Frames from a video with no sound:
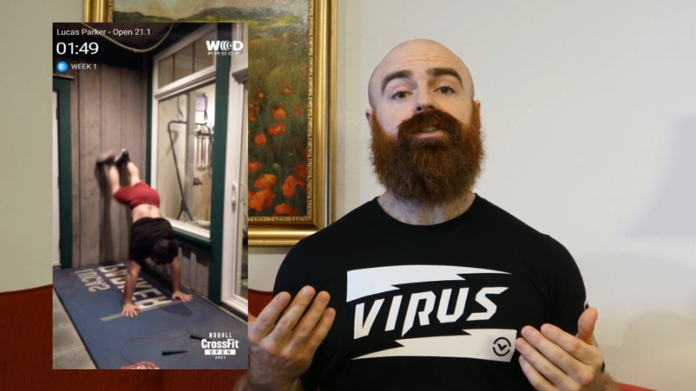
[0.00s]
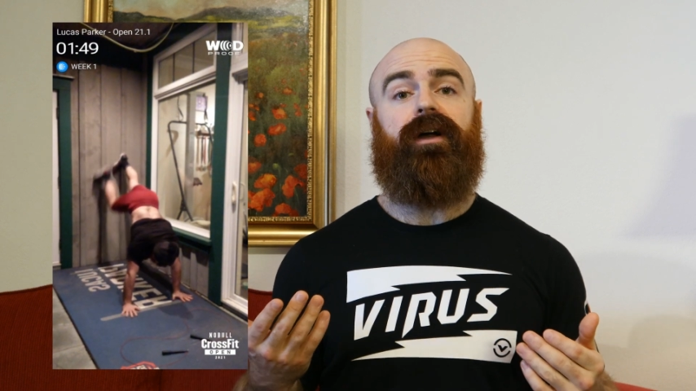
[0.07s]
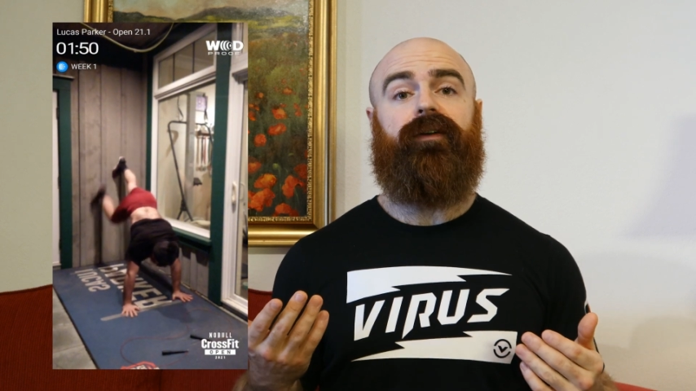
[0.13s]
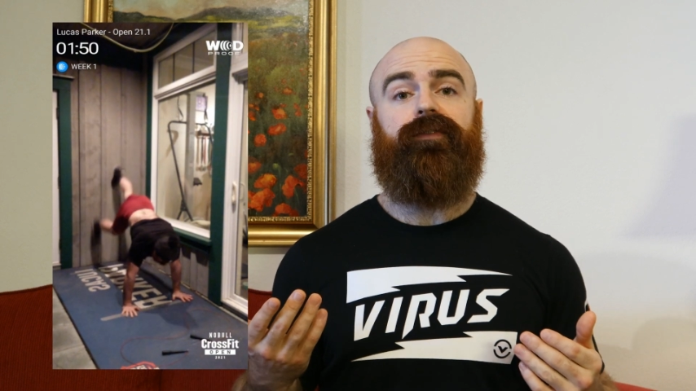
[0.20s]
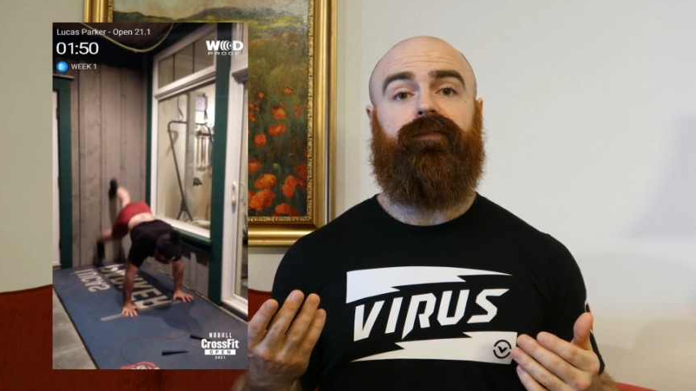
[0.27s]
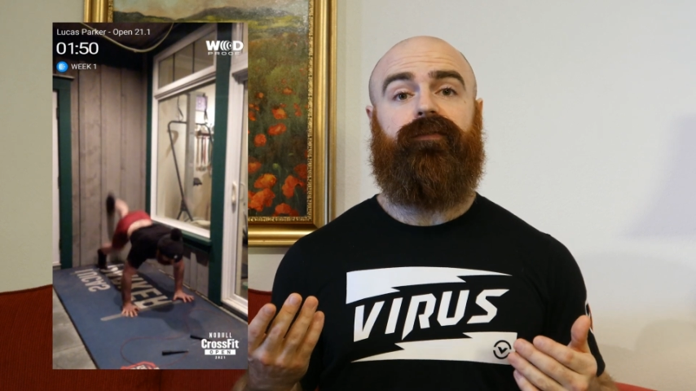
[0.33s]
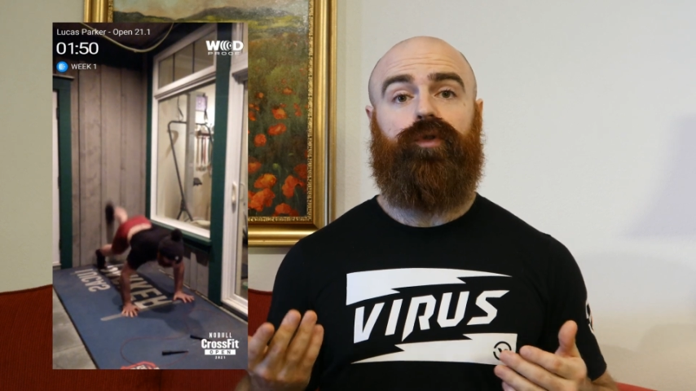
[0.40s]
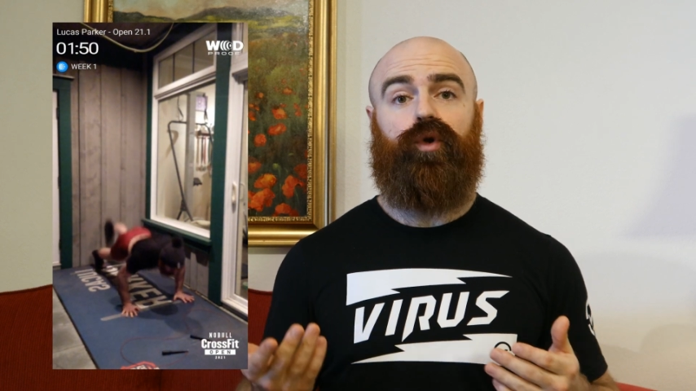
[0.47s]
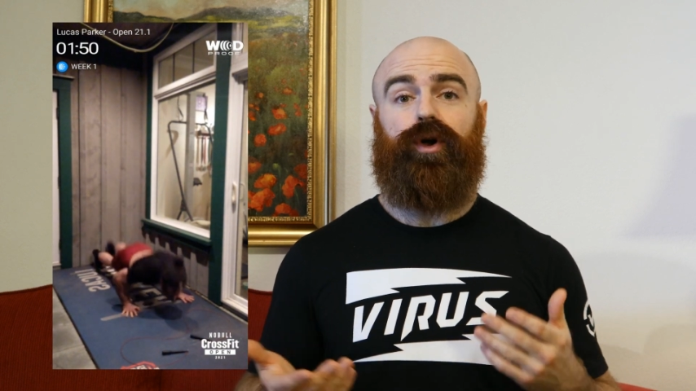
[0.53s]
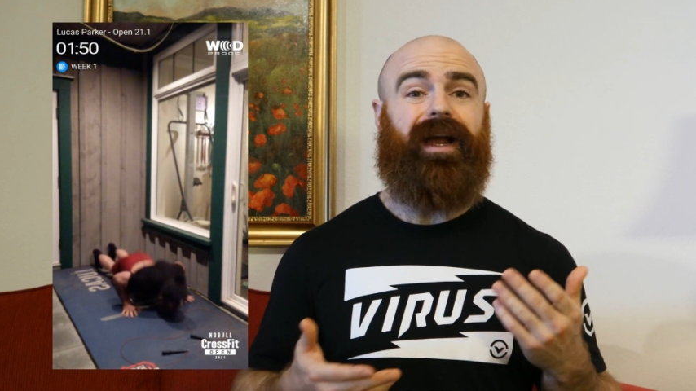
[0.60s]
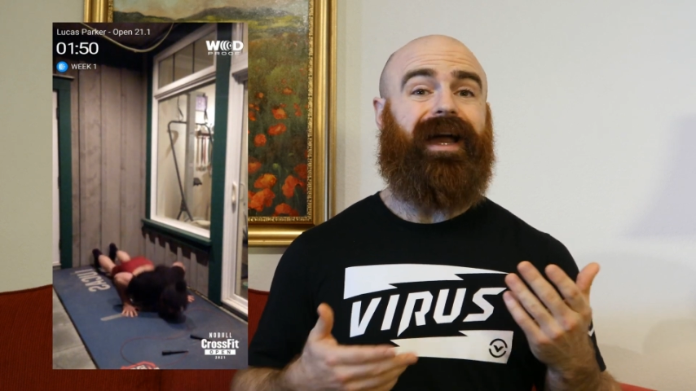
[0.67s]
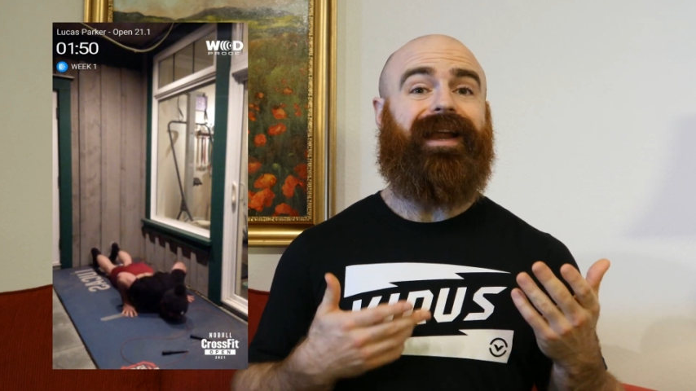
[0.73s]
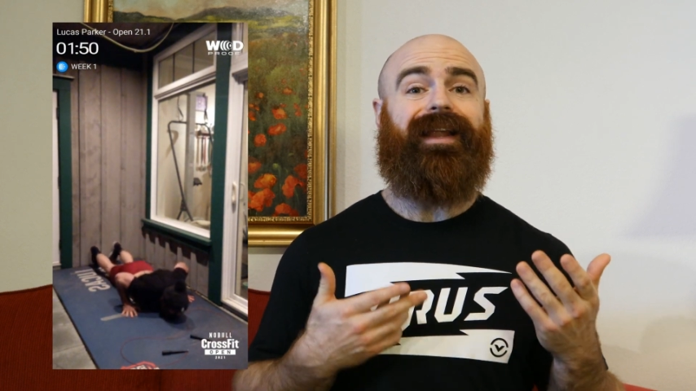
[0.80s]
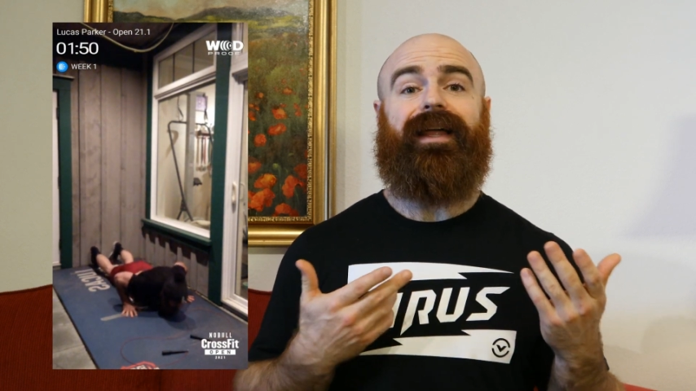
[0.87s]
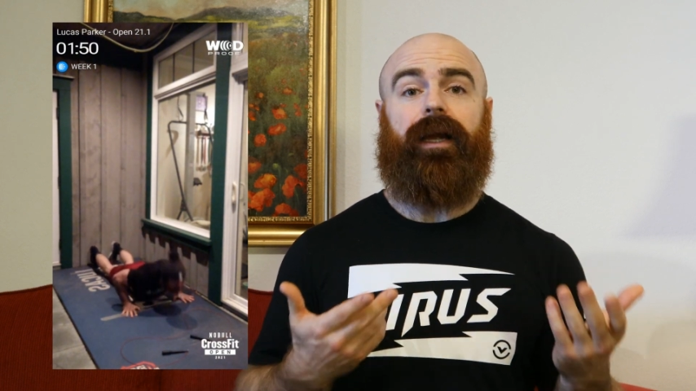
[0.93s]
off the floor,
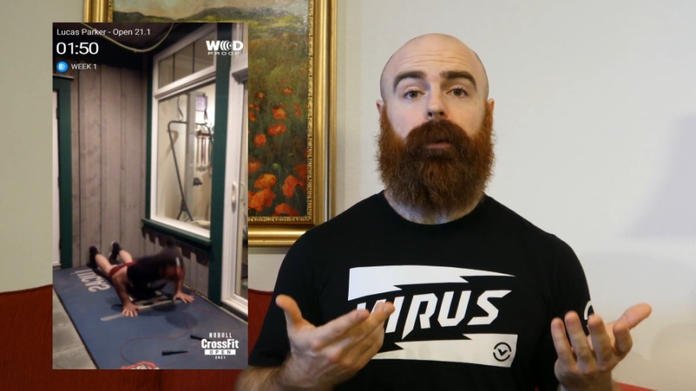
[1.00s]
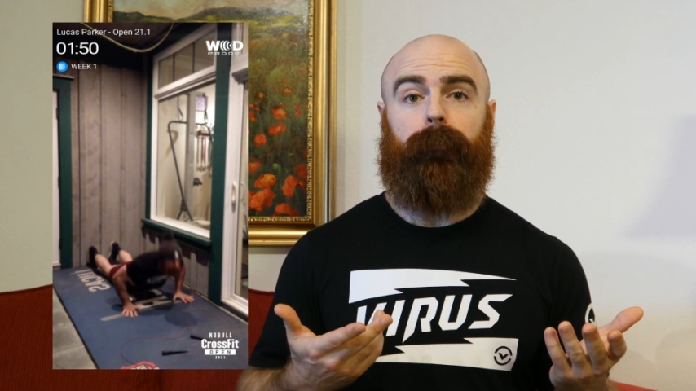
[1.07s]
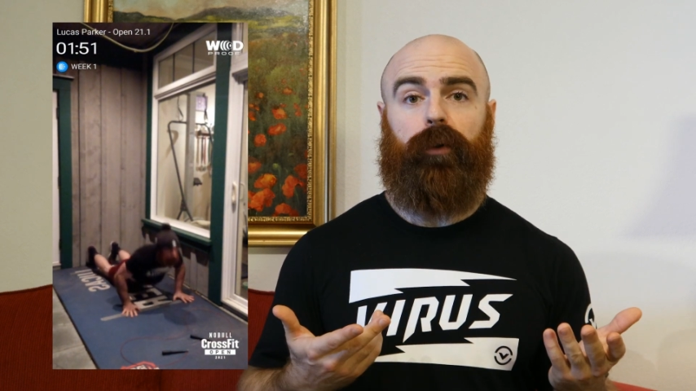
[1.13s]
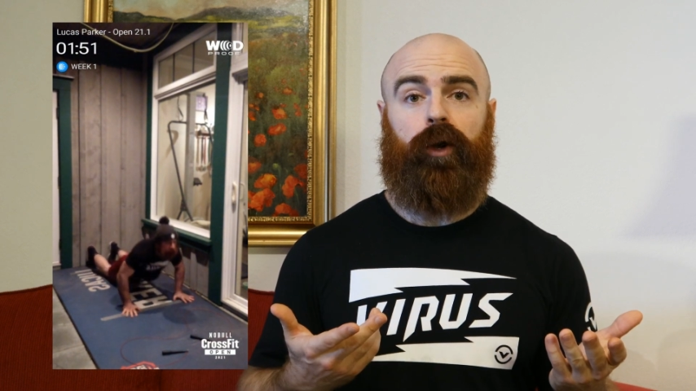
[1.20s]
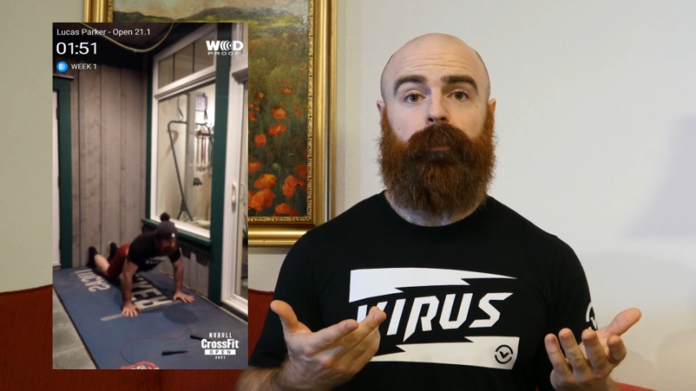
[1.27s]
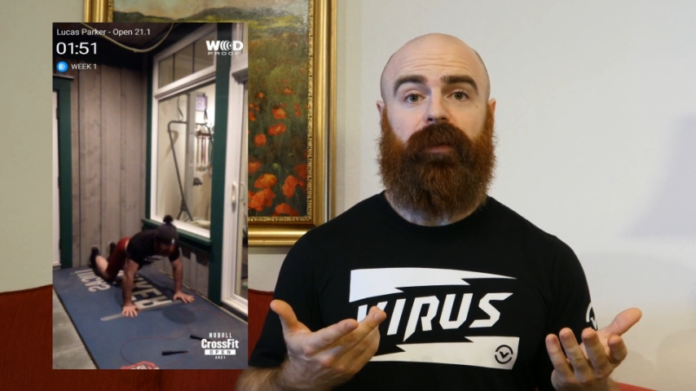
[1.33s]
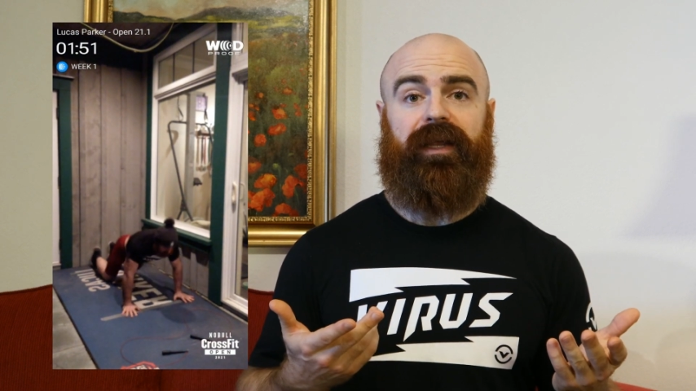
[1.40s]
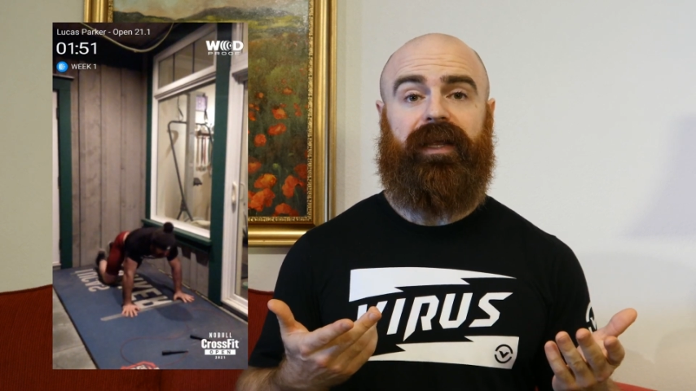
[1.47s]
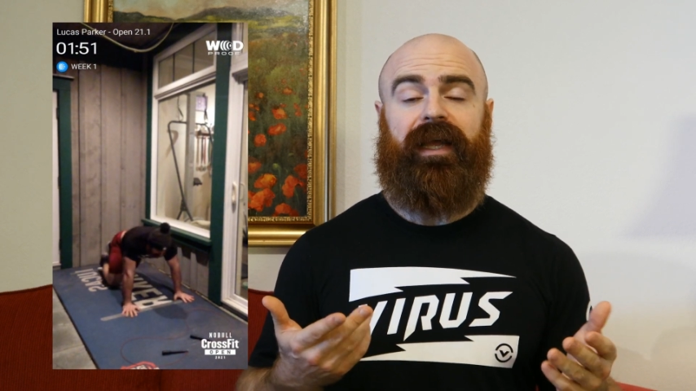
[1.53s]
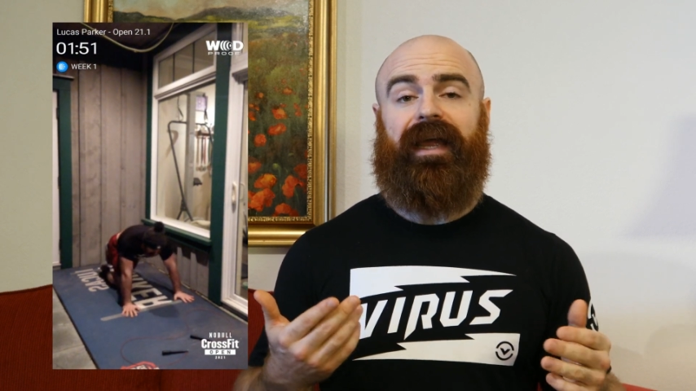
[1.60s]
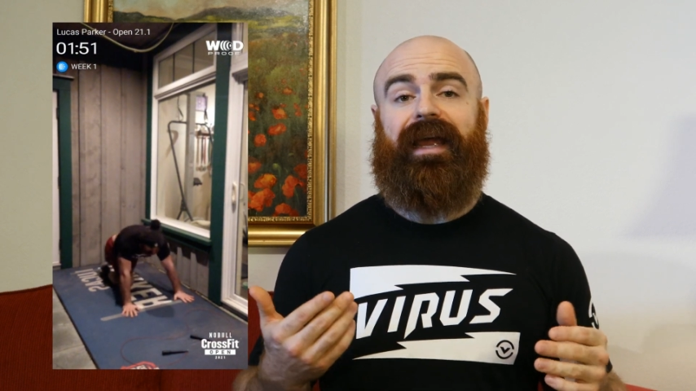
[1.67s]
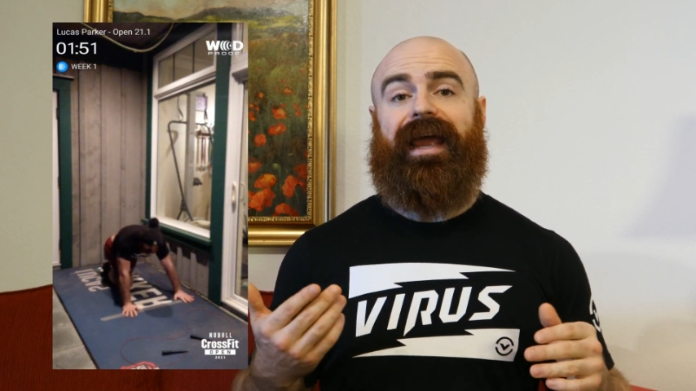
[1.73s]
kind of like a burpee,